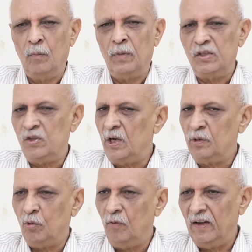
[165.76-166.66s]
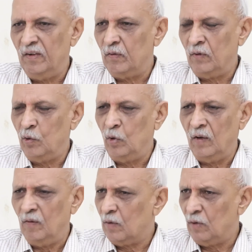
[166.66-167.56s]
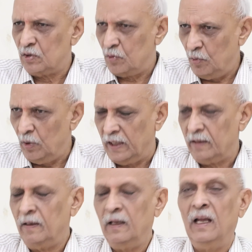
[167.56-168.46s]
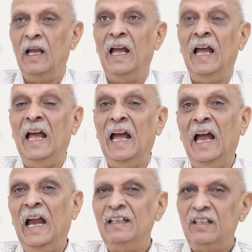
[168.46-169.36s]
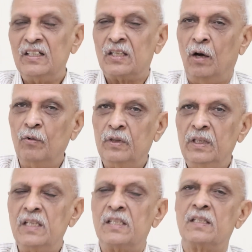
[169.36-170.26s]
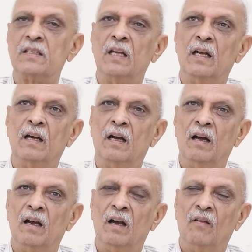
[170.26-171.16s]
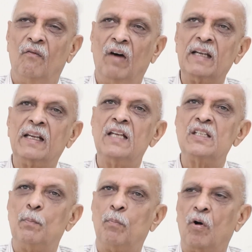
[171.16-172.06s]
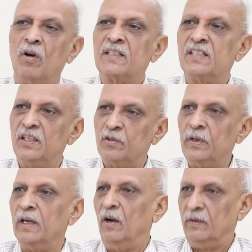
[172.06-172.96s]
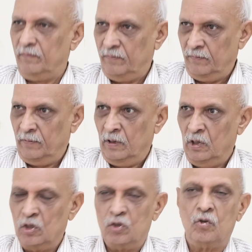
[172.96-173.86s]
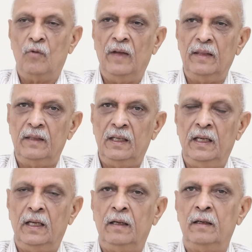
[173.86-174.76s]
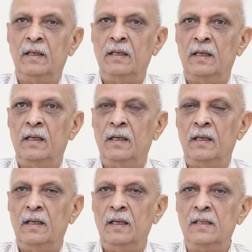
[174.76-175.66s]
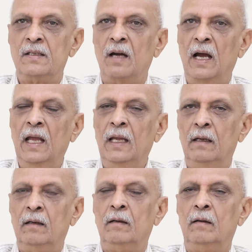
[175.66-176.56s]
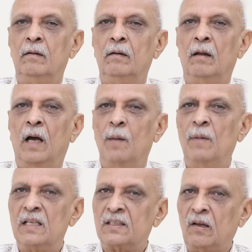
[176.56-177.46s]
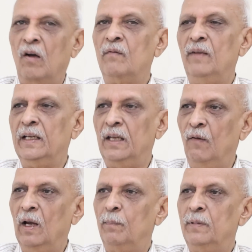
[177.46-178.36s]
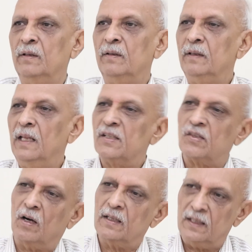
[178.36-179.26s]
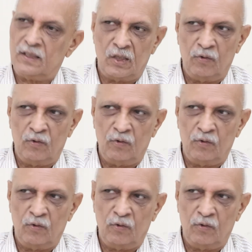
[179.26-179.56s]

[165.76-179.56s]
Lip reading: president, whoever was ruling. And these Houthis work as a proxy to Iran. So when the Israel-Hamas conflict developed, they started